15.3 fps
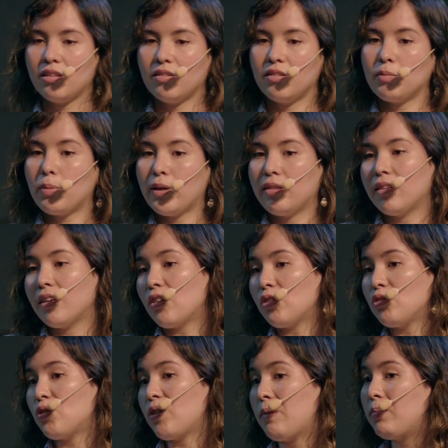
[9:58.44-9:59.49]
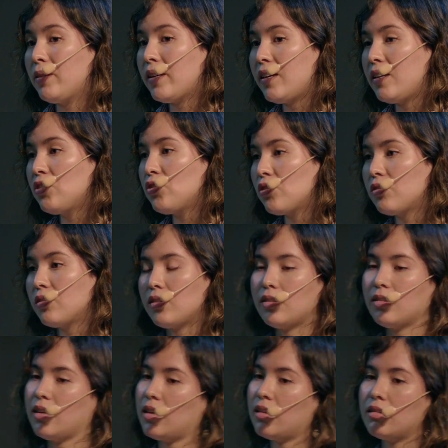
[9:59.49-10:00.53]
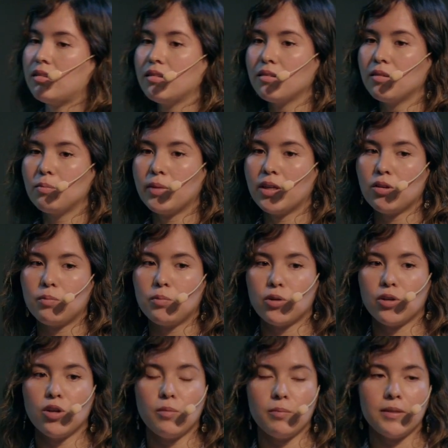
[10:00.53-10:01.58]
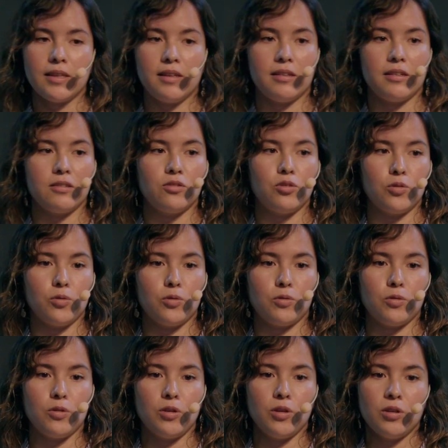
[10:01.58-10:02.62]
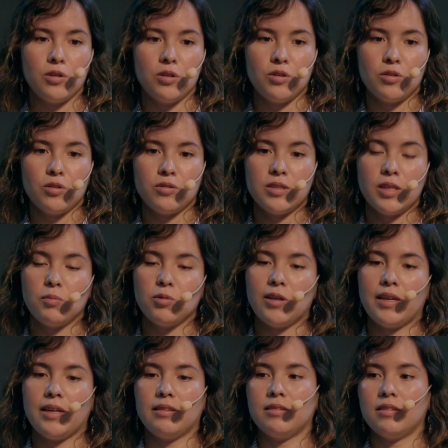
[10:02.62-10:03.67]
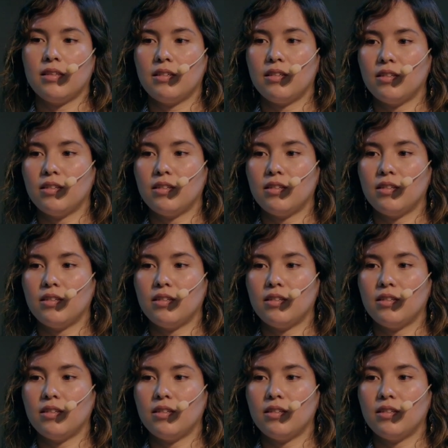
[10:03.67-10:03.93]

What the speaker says: Depending on your application, it can become more complicated to simulate